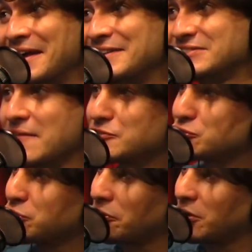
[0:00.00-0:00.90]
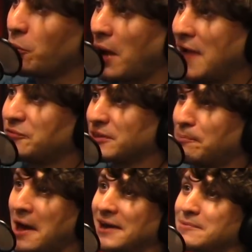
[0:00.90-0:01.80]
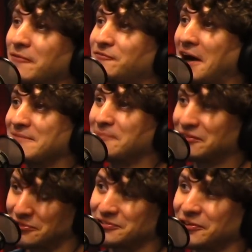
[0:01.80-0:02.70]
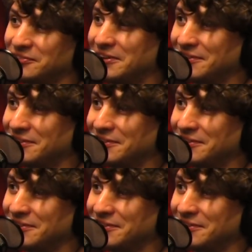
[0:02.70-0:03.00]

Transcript: $7 trillion waved with a pen in about 5 months when it's all said and done.